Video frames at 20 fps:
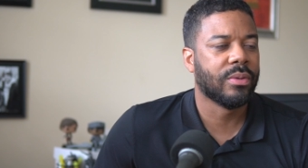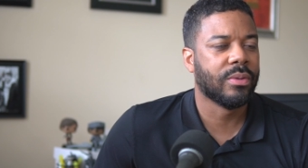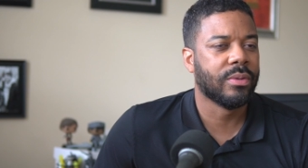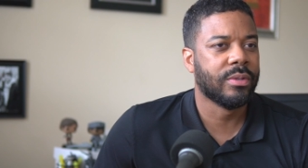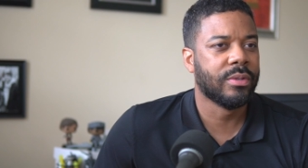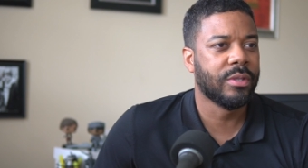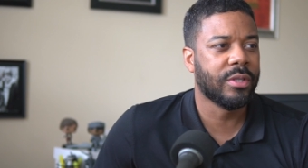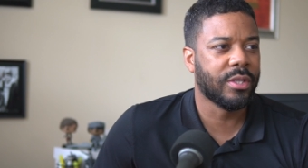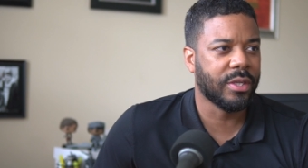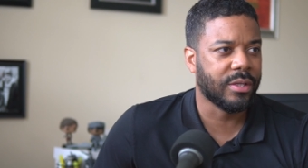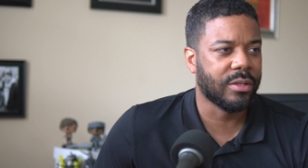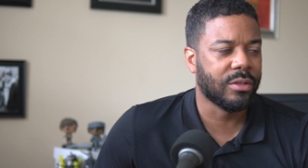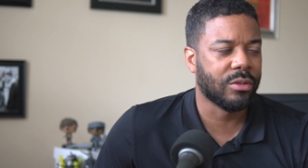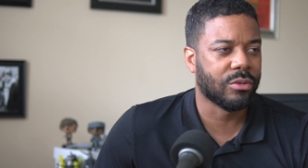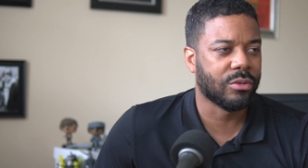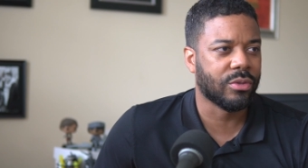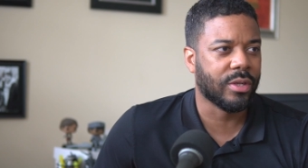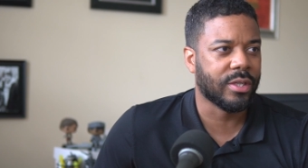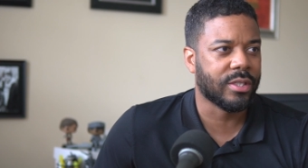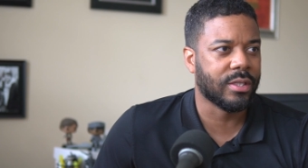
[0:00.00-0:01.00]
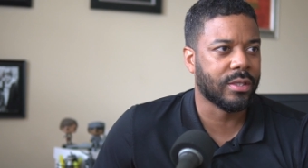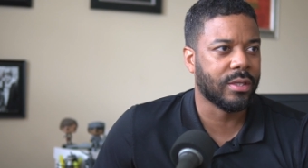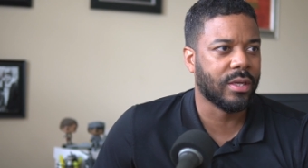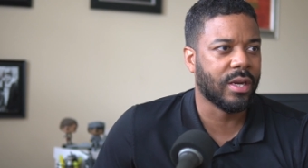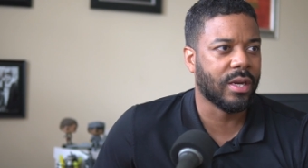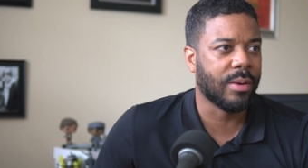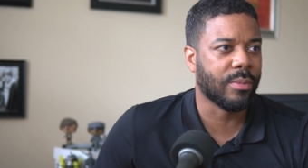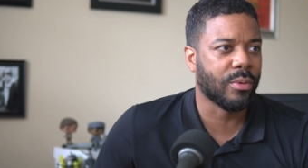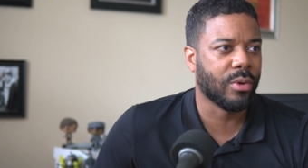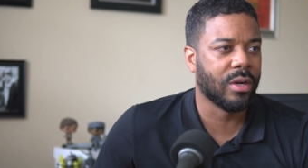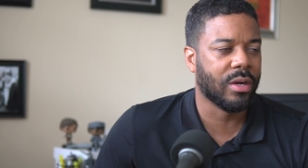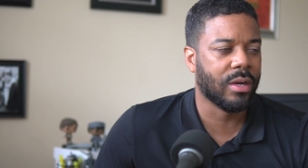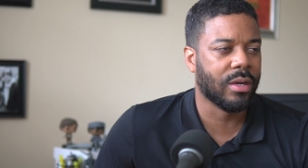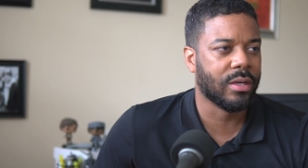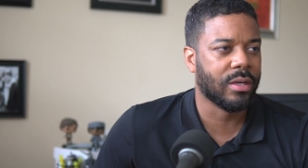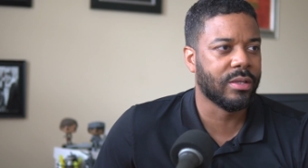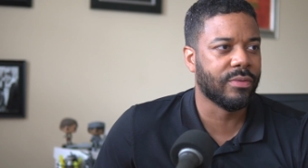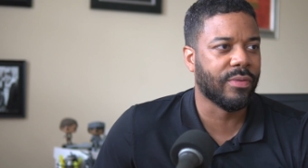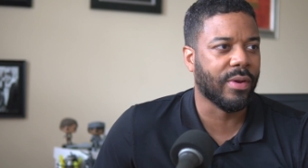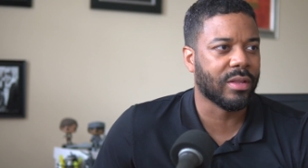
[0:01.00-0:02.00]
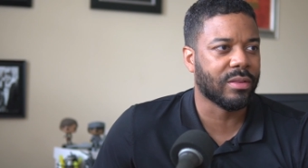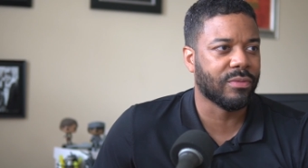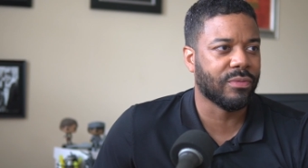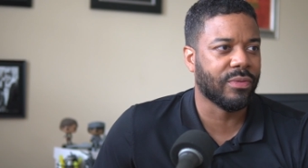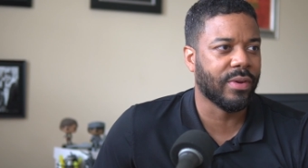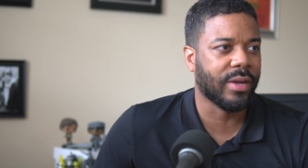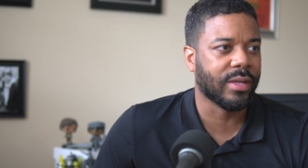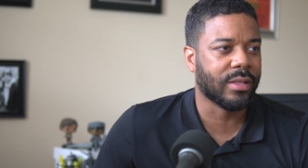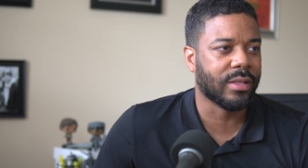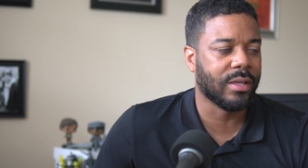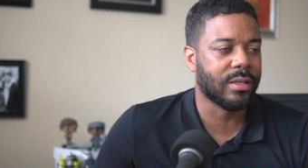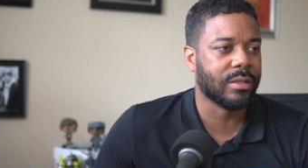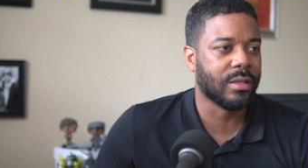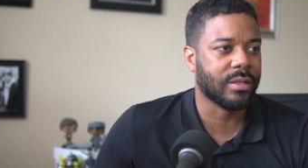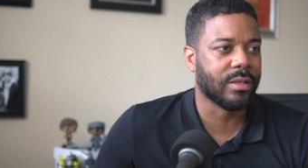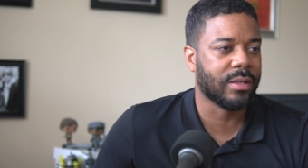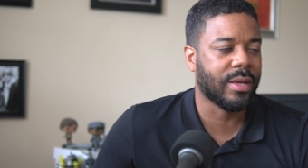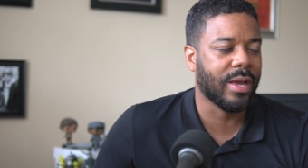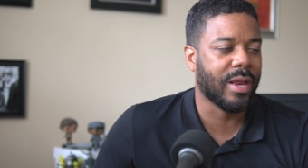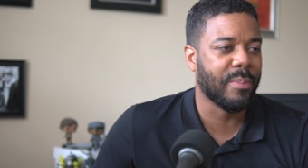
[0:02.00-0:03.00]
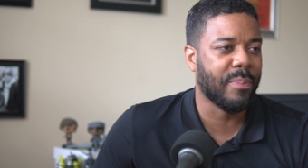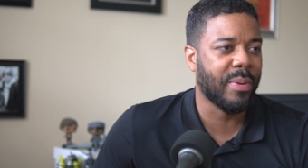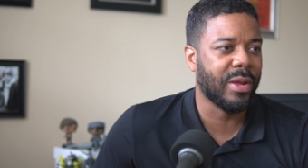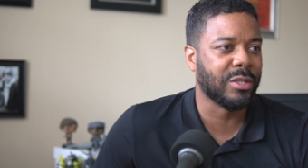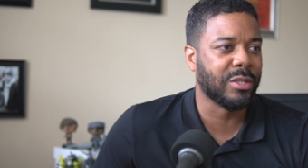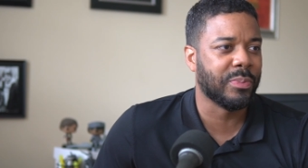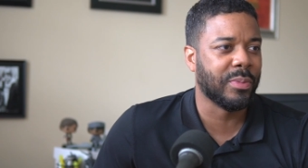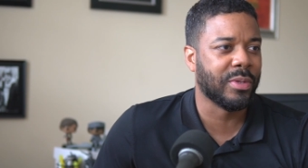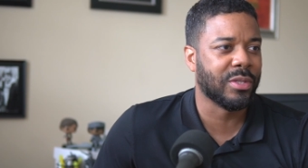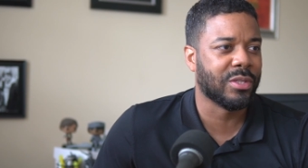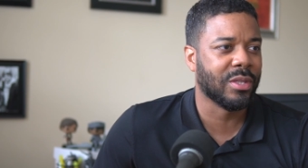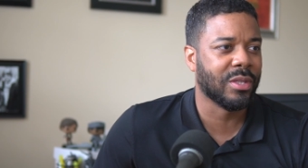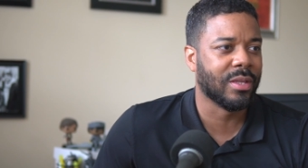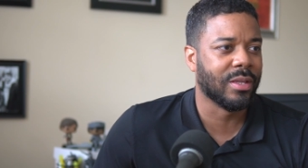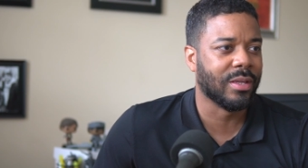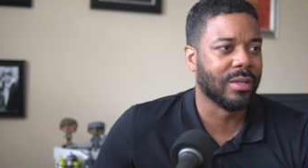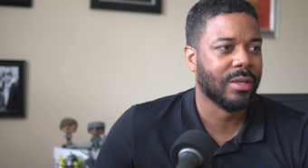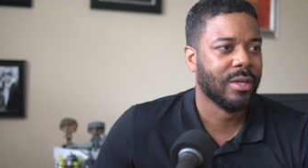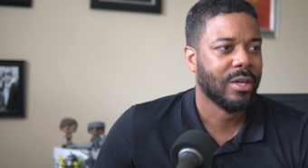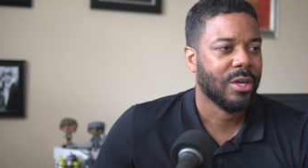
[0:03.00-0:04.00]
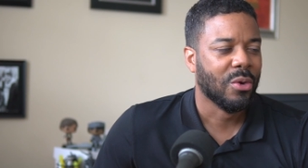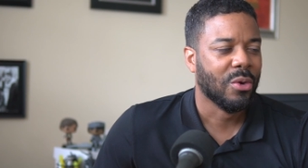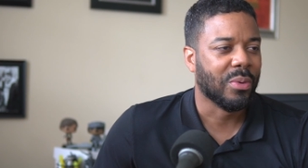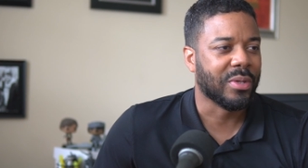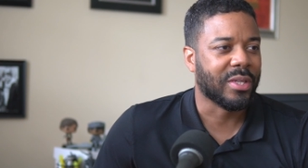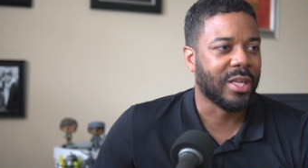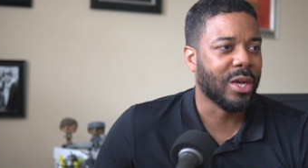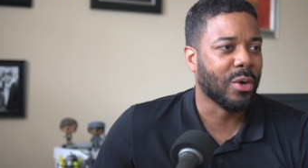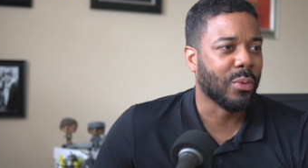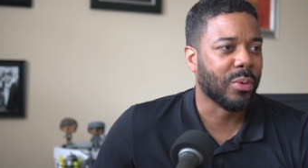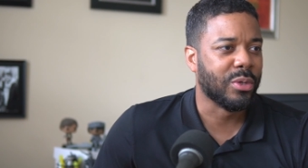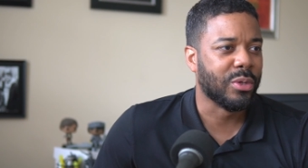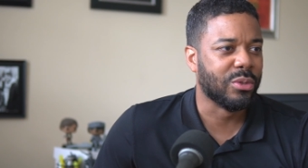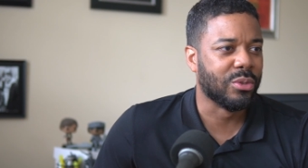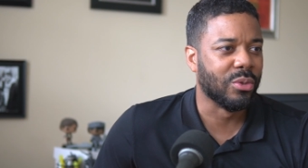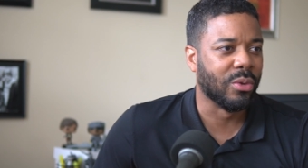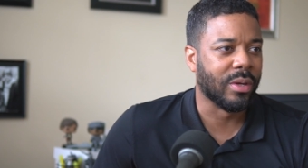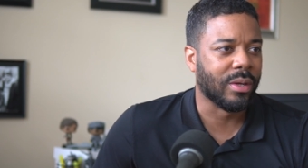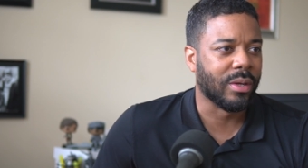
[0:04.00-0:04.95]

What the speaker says: You did. You addressed it. And I'm going to leave out the fact that it kind of paints me into what the hell were you doing